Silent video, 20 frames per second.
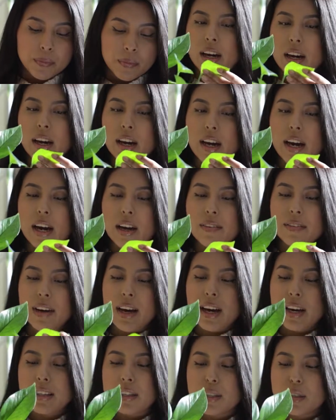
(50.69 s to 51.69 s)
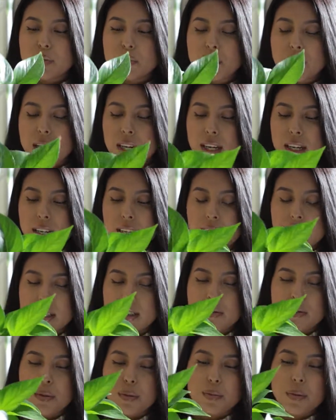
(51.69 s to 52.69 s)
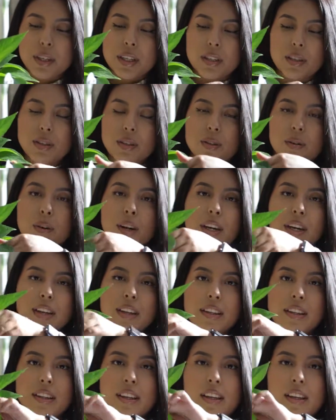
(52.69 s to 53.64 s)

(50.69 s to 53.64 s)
I have had some cuttings from it, so I